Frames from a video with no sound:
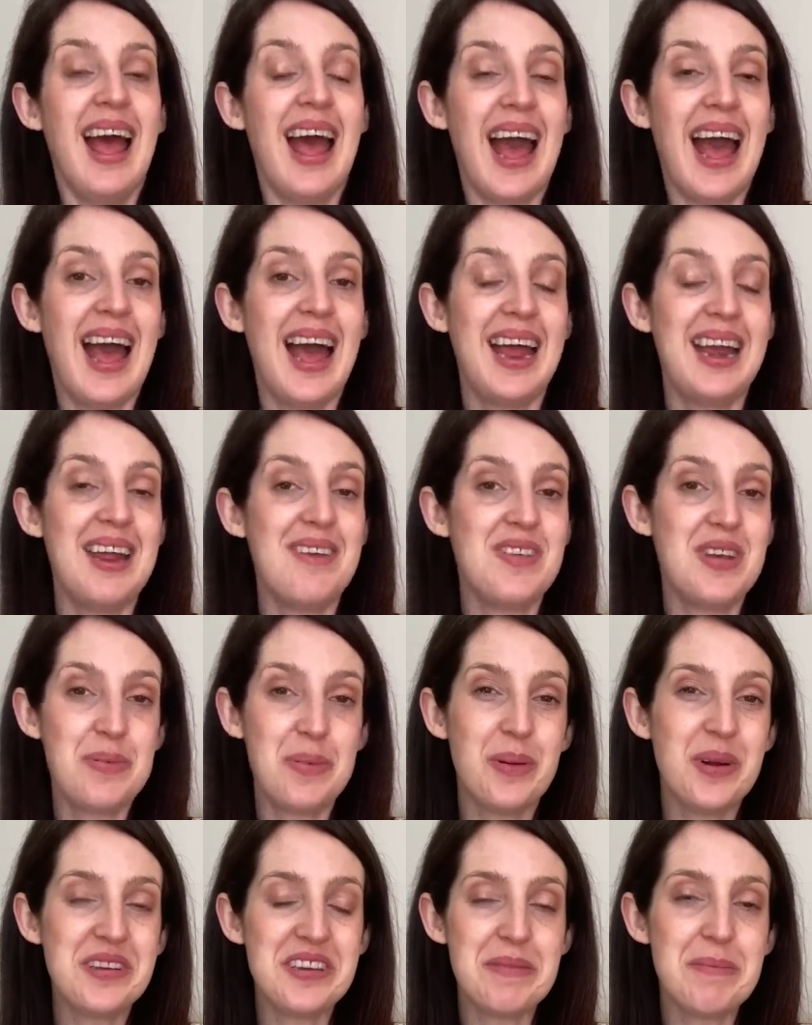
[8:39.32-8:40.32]
And if you've
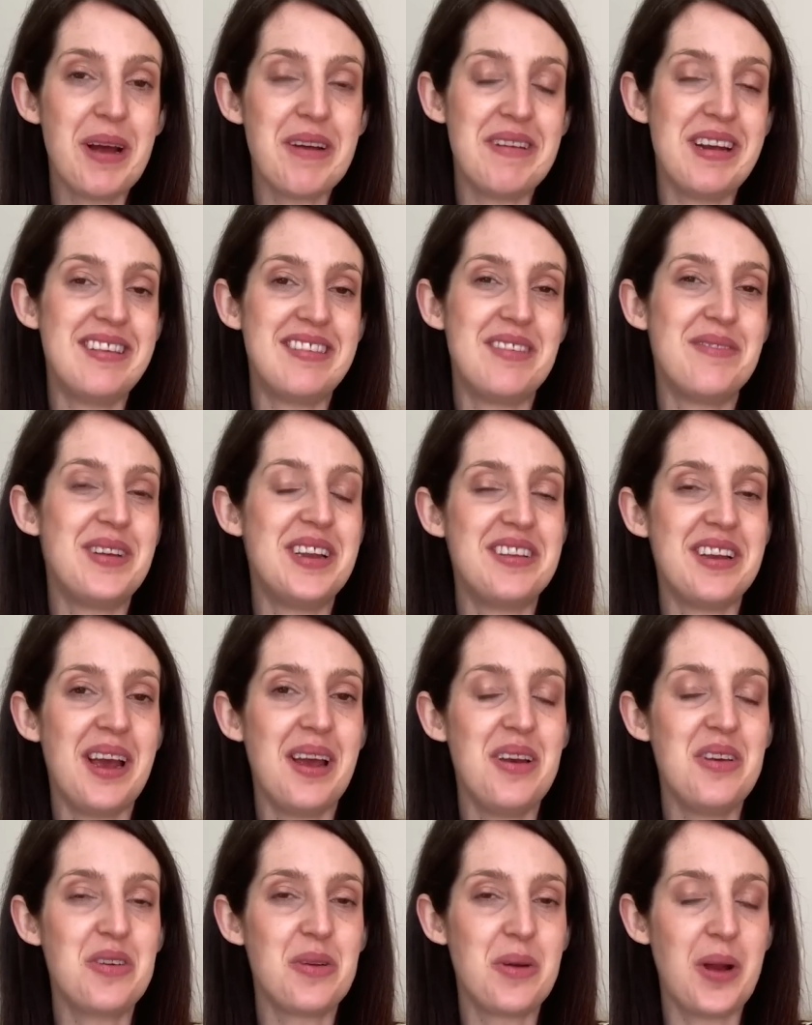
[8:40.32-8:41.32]
been watching my recent
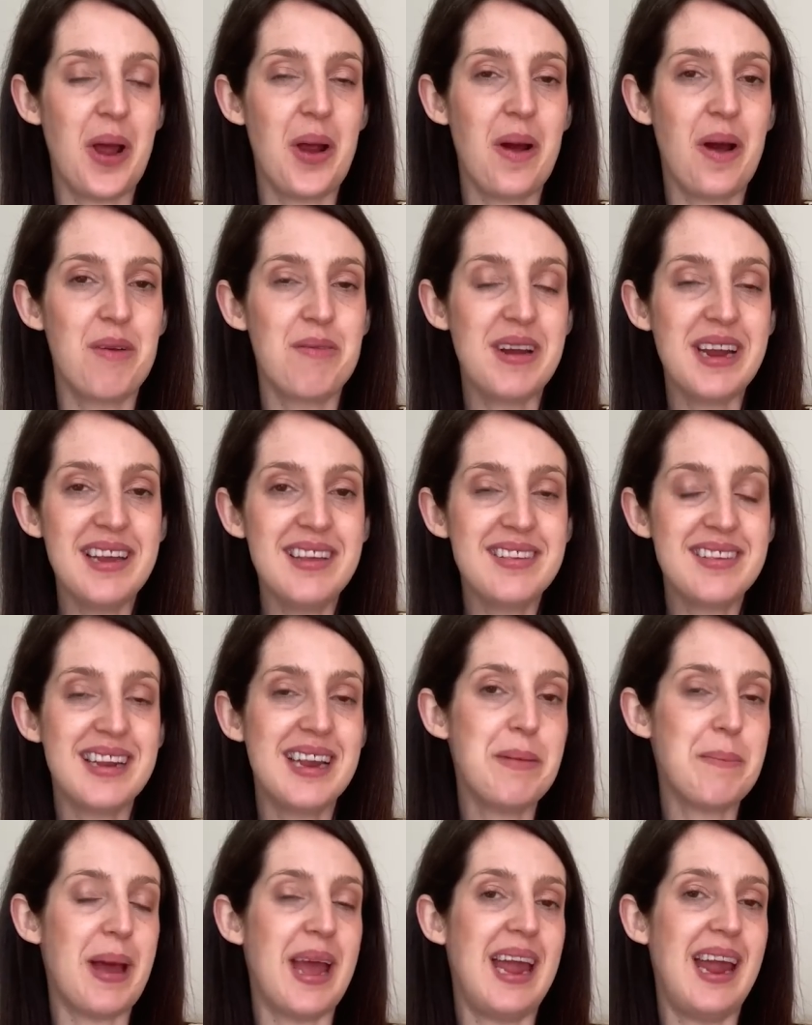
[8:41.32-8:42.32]
videos, you'll know I
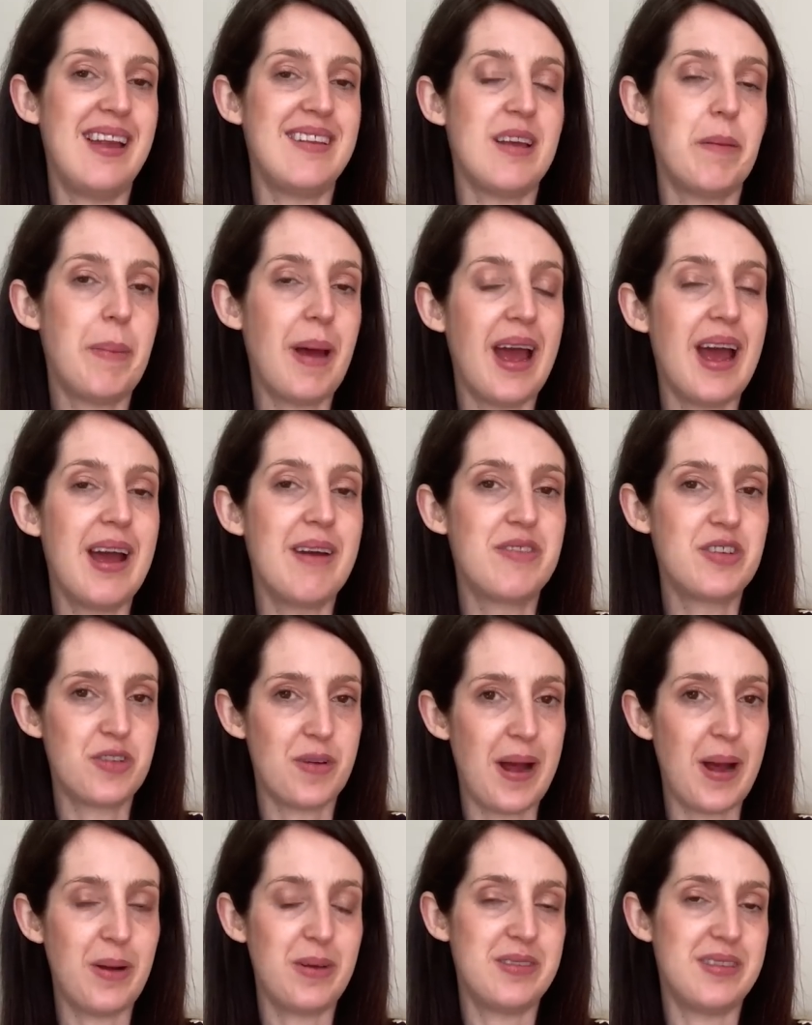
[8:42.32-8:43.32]
recently made a pair of
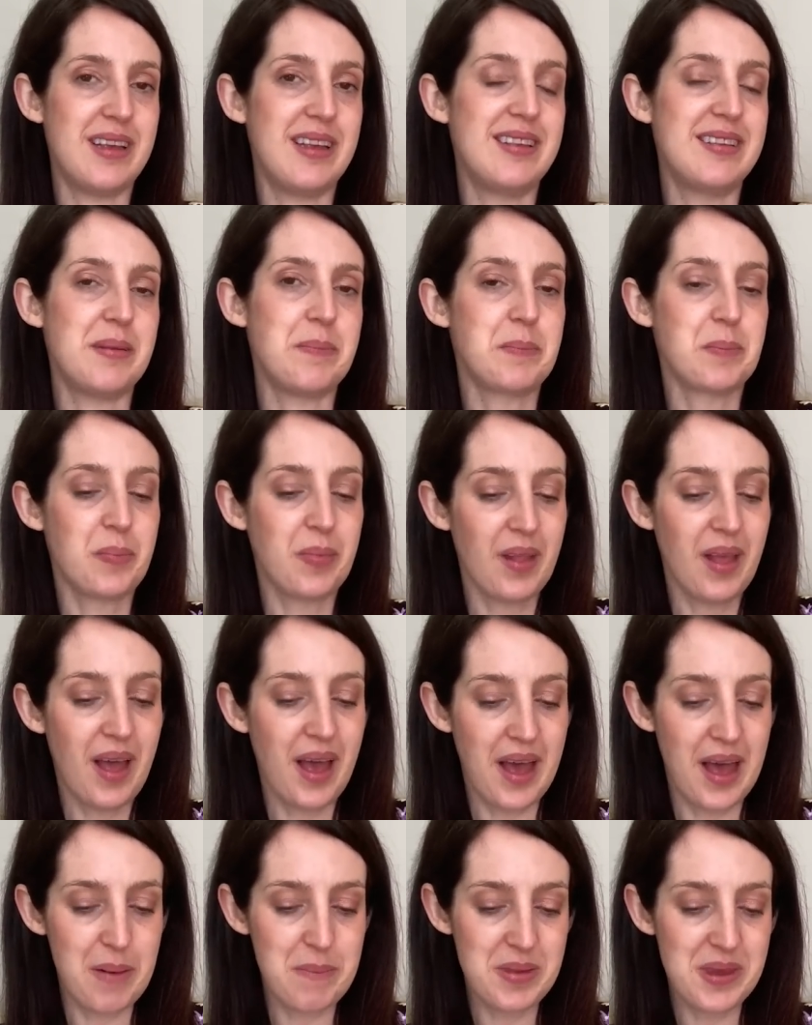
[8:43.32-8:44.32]
trousers
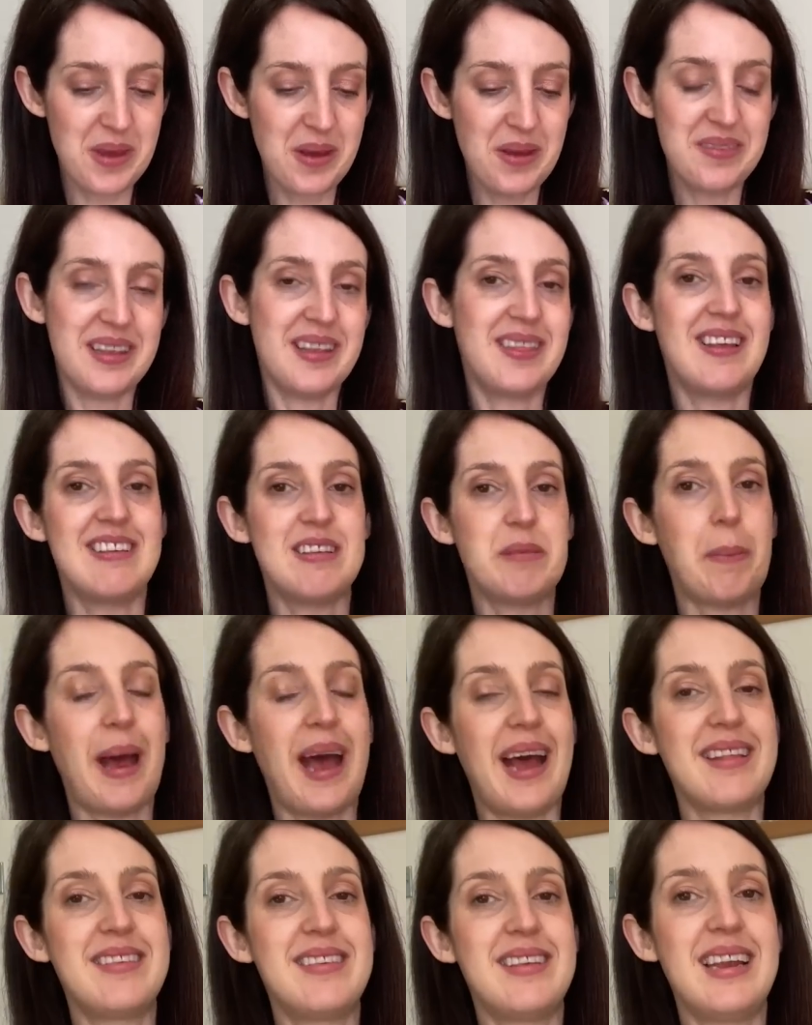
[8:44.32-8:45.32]
um, using this
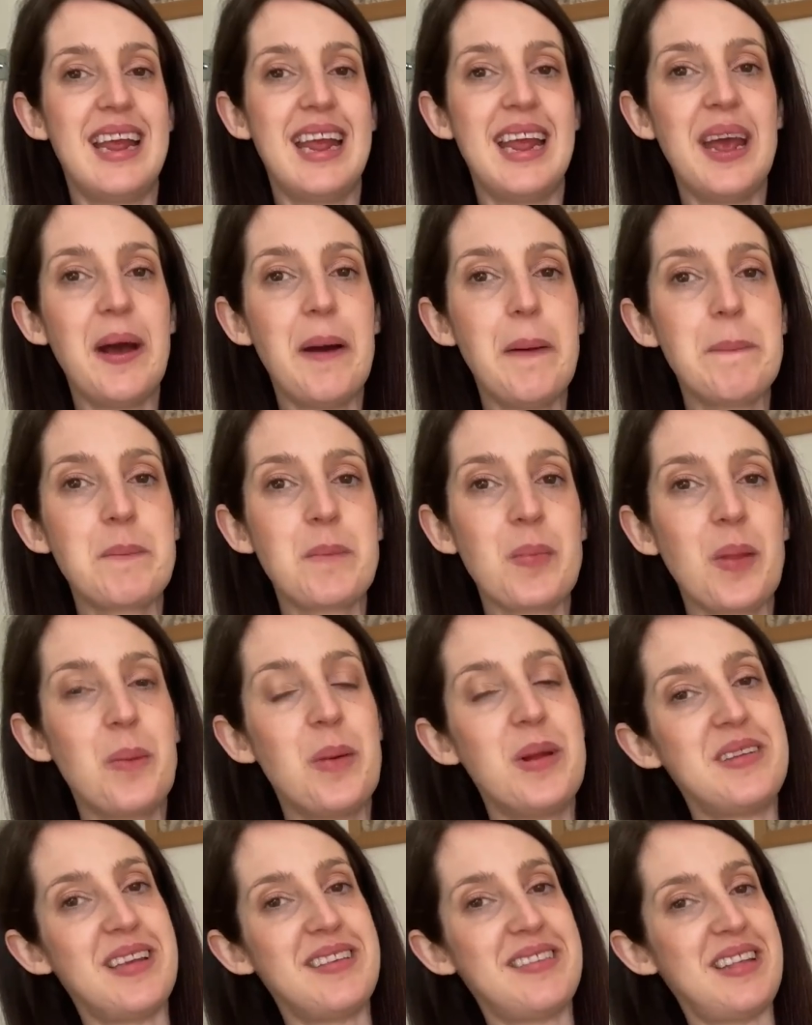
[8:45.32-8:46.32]
pattern here,
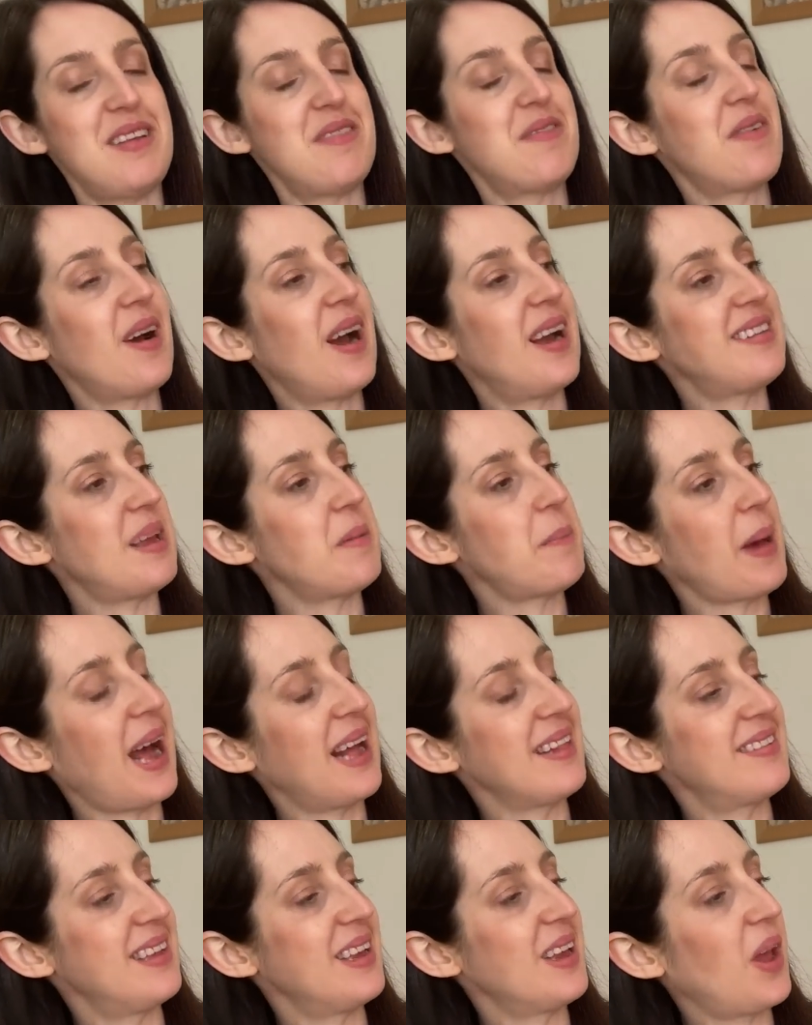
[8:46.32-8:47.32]
which is the Friday
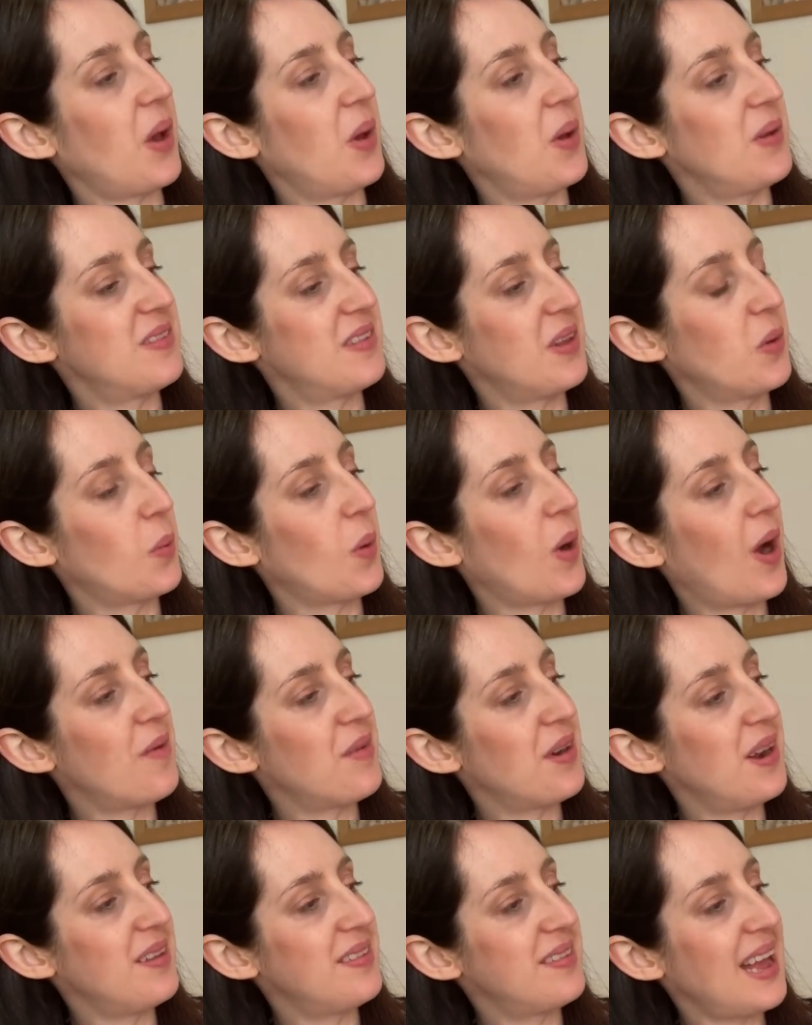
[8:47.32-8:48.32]
Pattern Co.
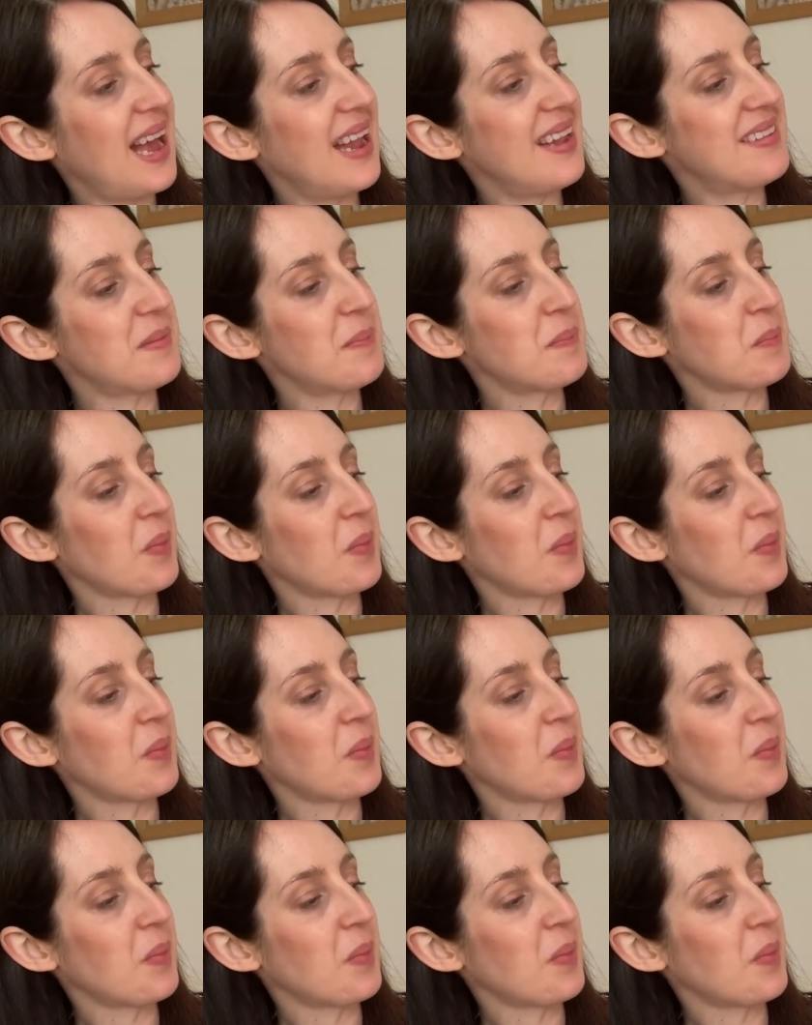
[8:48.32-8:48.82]
Saguaro set